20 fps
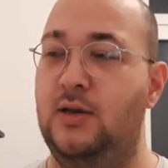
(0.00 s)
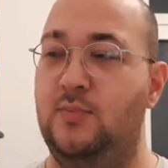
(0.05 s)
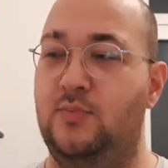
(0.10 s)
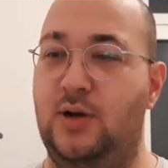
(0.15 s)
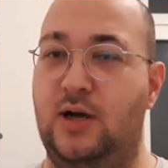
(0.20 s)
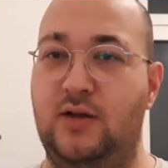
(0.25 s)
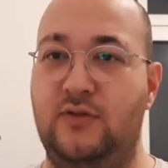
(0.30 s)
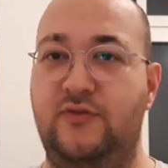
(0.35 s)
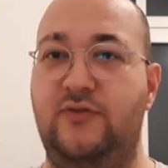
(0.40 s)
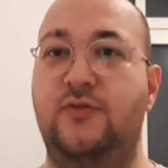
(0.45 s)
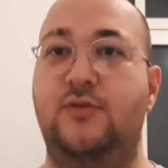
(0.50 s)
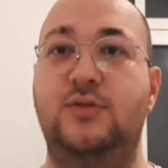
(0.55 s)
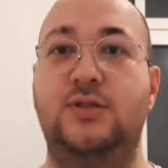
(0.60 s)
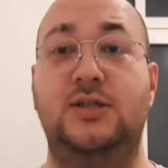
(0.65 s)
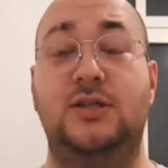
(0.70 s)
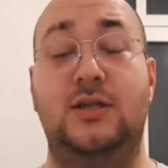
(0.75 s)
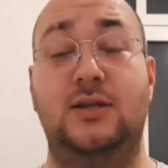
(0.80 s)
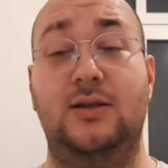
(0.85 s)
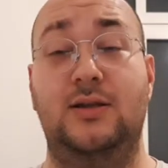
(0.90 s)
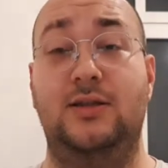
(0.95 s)
But
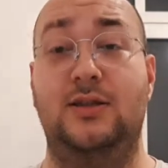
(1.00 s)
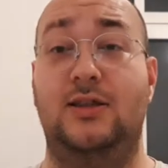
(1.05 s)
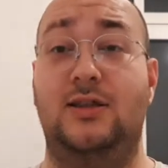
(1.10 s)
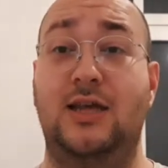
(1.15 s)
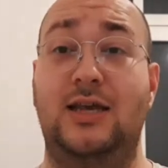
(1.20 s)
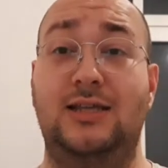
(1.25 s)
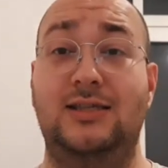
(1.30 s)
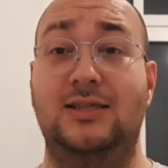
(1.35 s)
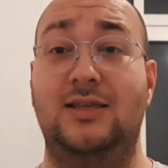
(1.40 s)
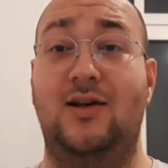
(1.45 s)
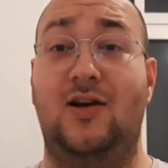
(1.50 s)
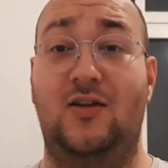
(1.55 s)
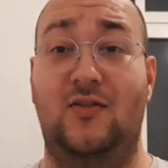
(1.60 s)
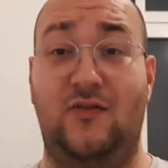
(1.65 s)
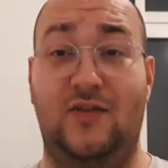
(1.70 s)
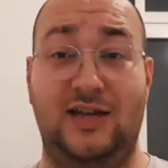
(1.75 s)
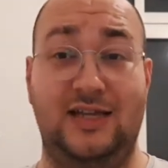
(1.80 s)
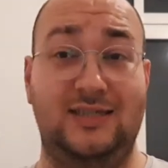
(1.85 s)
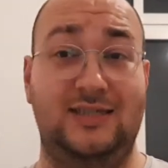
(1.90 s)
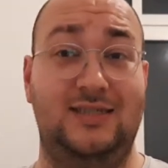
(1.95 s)
unfortunately, the things that I
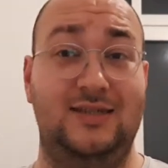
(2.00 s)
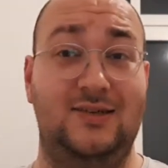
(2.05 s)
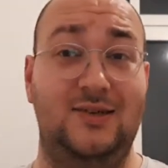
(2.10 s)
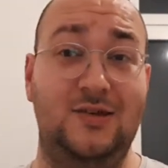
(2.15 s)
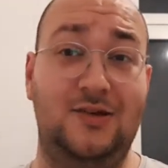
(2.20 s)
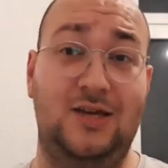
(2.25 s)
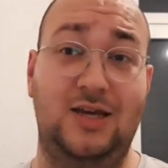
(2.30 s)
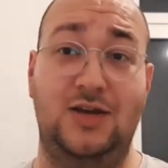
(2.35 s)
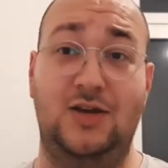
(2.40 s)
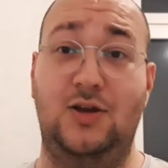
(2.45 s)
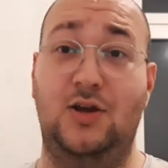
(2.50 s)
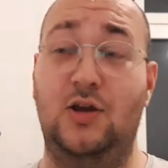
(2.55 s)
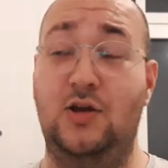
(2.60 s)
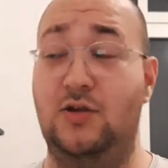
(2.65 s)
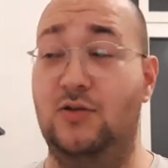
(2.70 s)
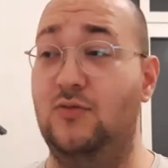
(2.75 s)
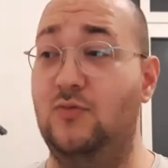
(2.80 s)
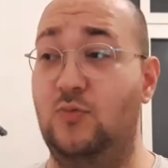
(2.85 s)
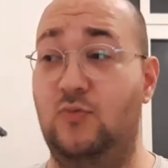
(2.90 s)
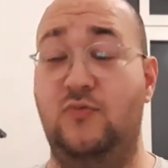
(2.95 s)
fancy cooking
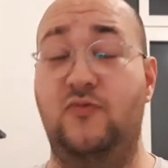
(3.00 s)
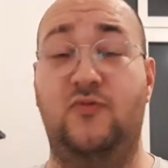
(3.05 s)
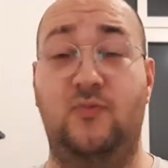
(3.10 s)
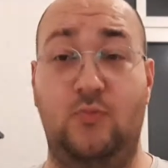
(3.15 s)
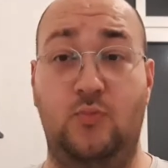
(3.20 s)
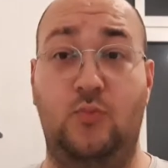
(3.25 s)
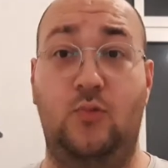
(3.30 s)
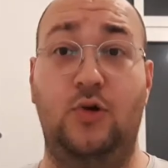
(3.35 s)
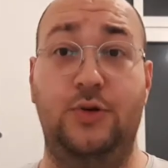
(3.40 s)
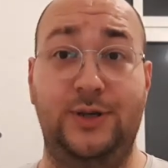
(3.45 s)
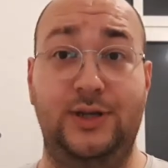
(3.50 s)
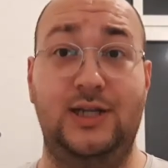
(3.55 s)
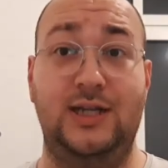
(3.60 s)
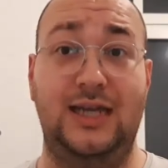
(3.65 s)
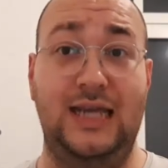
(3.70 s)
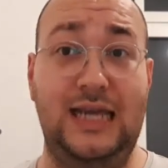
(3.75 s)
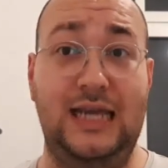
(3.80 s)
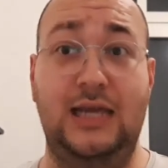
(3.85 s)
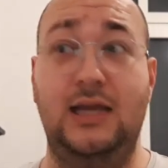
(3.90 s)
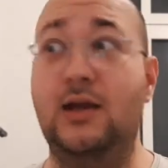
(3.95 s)
and want
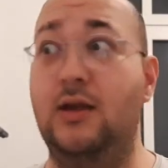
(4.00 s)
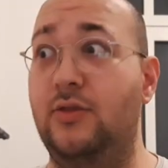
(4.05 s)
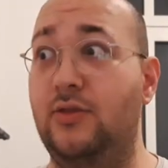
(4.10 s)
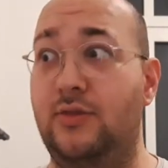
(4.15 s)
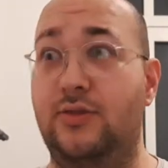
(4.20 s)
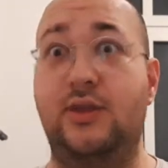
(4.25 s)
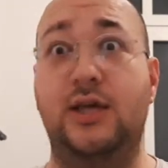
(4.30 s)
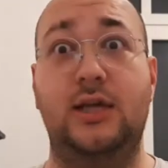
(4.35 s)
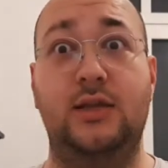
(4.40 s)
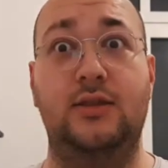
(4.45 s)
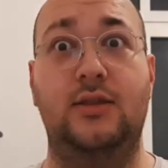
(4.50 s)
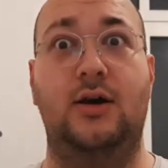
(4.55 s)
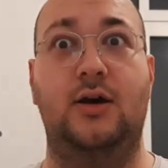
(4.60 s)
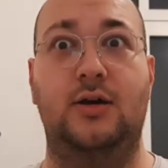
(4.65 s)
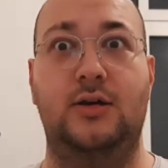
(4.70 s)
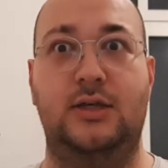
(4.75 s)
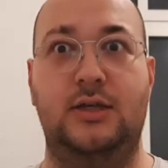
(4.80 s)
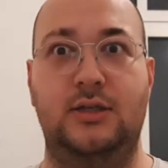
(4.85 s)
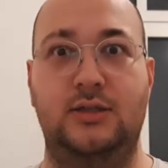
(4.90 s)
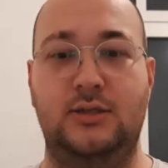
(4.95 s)
to eat and think that
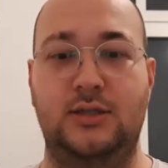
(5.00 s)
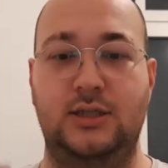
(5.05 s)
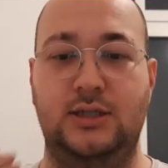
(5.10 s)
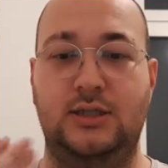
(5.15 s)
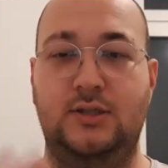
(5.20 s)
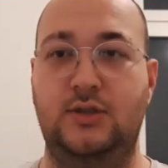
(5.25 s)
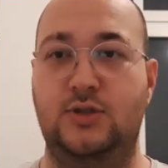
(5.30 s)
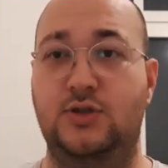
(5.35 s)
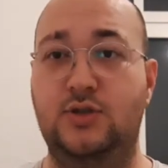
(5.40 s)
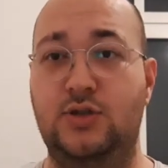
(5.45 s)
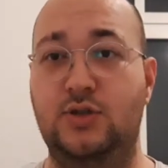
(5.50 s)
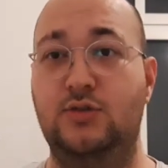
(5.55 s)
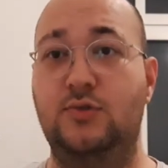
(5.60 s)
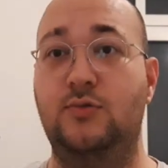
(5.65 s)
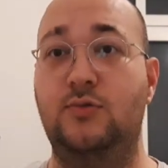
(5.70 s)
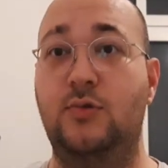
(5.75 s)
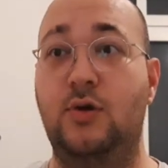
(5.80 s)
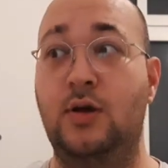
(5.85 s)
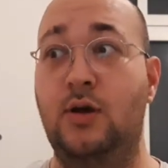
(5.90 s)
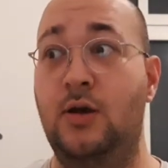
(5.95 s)
I can just
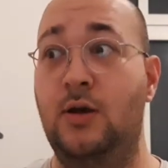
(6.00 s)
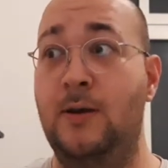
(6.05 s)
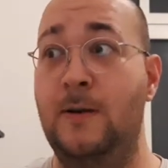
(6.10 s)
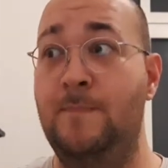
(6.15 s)
do